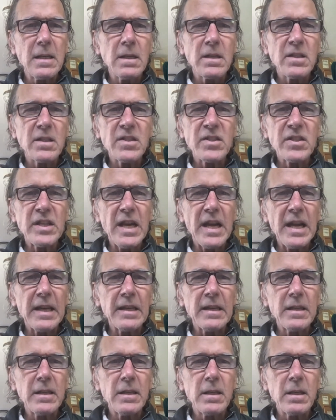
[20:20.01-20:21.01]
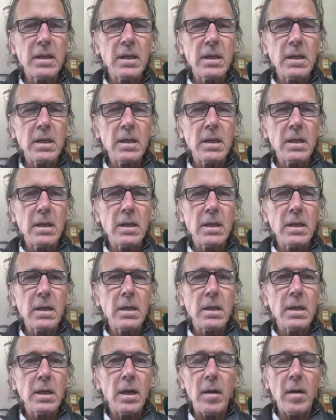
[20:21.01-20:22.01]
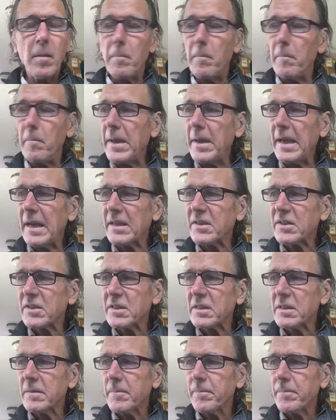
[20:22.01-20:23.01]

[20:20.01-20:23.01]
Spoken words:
silent, a mess.